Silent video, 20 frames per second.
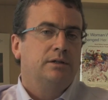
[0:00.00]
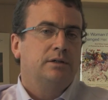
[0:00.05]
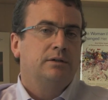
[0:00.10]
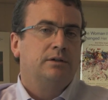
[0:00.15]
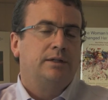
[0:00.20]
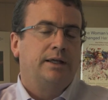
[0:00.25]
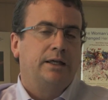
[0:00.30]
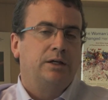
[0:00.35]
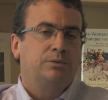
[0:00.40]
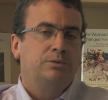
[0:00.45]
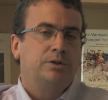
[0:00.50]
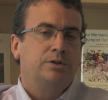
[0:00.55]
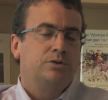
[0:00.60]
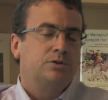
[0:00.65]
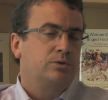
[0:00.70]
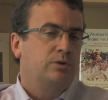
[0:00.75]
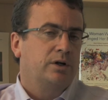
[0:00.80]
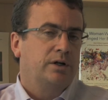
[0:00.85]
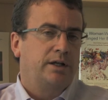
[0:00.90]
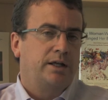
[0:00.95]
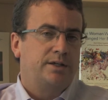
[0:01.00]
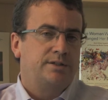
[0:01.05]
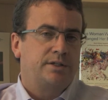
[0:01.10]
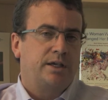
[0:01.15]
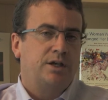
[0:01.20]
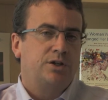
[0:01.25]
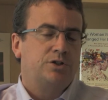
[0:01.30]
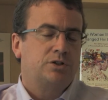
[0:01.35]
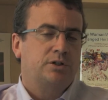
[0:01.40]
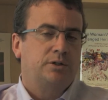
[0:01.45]
language
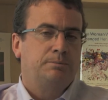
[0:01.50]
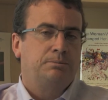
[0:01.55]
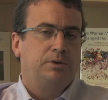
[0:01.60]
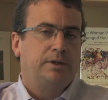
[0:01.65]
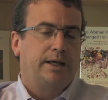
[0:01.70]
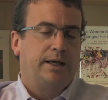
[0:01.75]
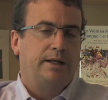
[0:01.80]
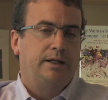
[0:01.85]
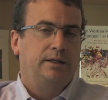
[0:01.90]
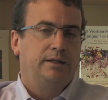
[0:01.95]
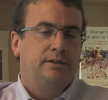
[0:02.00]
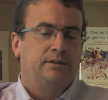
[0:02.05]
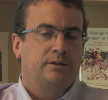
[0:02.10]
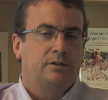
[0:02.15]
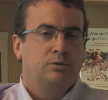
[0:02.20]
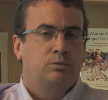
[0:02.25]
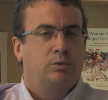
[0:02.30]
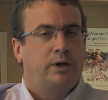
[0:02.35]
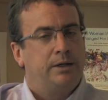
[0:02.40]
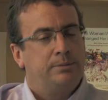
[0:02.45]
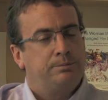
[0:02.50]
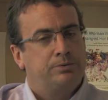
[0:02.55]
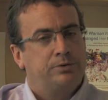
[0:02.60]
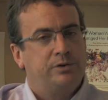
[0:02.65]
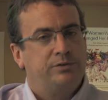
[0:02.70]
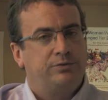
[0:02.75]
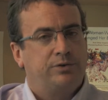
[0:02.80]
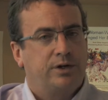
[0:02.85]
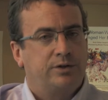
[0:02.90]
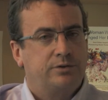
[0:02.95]
organization and planning, and the right
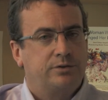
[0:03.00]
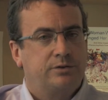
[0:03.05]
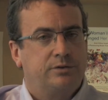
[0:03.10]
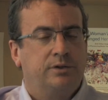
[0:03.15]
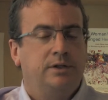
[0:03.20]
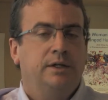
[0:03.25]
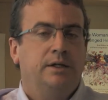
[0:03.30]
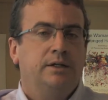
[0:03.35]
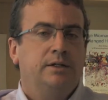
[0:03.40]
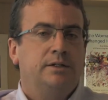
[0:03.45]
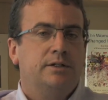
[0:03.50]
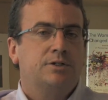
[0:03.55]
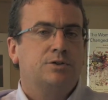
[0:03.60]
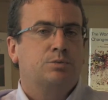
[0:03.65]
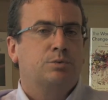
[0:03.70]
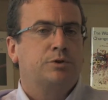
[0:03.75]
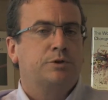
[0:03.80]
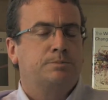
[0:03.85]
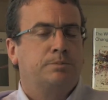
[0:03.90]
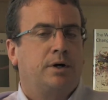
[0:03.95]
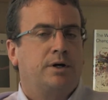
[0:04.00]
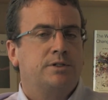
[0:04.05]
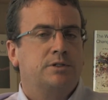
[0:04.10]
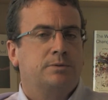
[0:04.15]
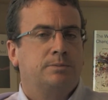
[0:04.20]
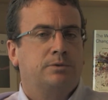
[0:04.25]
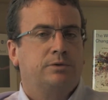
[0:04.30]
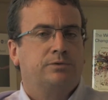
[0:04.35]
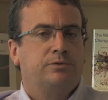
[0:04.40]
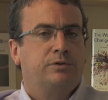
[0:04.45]
prefrontal is
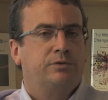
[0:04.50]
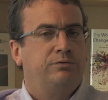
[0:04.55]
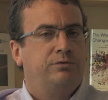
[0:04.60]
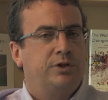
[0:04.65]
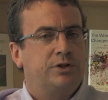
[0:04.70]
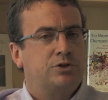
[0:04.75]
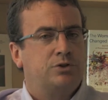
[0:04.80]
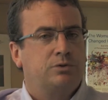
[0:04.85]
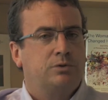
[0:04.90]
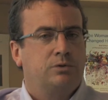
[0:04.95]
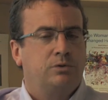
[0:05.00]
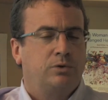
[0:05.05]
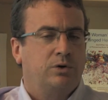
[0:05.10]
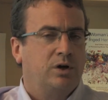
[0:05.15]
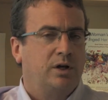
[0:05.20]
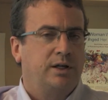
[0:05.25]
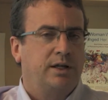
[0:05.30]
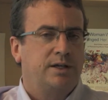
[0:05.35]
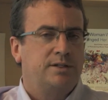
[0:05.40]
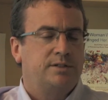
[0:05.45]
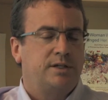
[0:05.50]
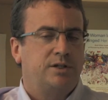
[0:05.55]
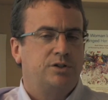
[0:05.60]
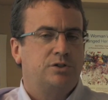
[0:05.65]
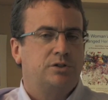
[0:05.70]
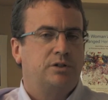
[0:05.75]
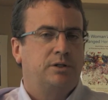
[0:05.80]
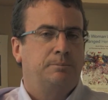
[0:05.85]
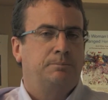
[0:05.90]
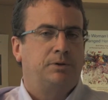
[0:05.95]
responsible for visual
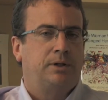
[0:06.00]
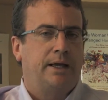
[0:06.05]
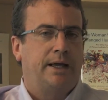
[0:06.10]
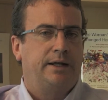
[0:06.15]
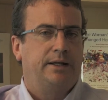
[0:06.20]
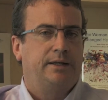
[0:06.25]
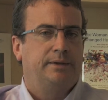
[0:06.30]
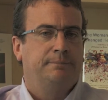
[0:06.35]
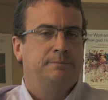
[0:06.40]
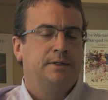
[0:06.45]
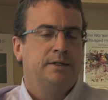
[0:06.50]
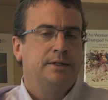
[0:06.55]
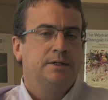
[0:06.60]
organization and planning.